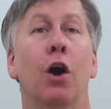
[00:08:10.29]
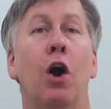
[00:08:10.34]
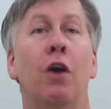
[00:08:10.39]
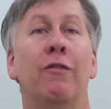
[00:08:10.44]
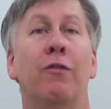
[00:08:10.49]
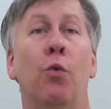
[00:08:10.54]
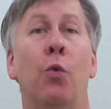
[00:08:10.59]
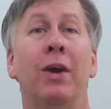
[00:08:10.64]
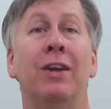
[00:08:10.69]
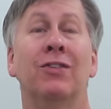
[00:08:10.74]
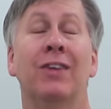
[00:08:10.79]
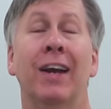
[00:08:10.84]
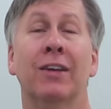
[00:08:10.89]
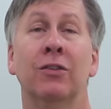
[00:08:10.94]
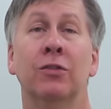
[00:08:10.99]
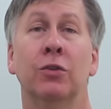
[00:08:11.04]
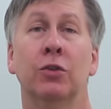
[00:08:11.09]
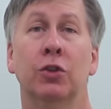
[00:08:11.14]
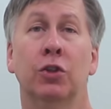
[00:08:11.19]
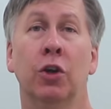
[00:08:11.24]
Avoid
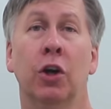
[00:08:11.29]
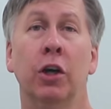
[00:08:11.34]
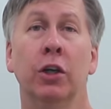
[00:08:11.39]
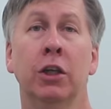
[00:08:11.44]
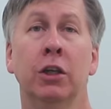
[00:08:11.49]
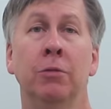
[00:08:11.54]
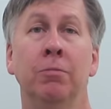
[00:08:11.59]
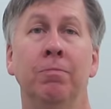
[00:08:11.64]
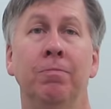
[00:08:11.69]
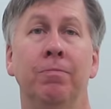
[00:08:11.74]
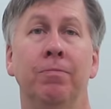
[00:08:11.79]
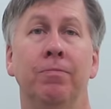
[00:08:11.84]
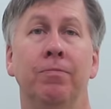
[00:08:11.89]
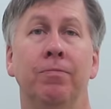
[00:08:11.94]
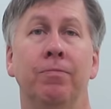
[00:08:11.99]
technical jargon.